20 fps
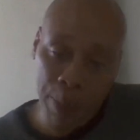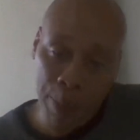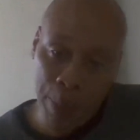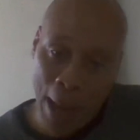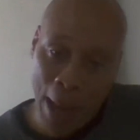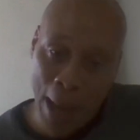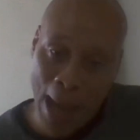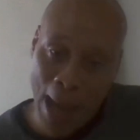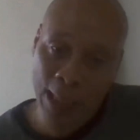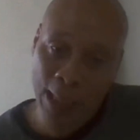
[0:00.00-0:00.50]

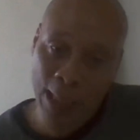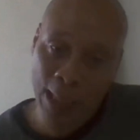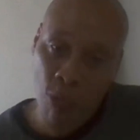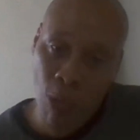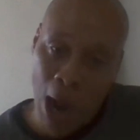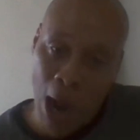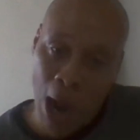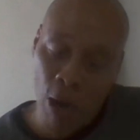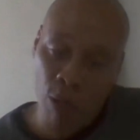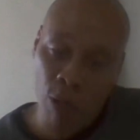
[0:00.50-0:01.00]
past the
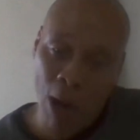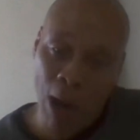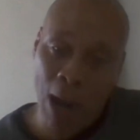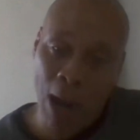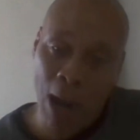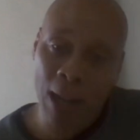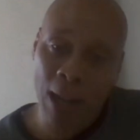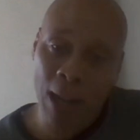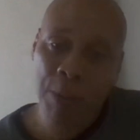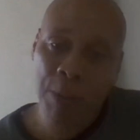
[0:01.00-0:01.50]

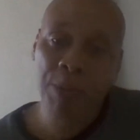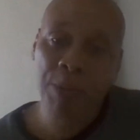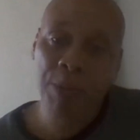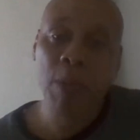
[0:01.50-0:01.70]
rah-rah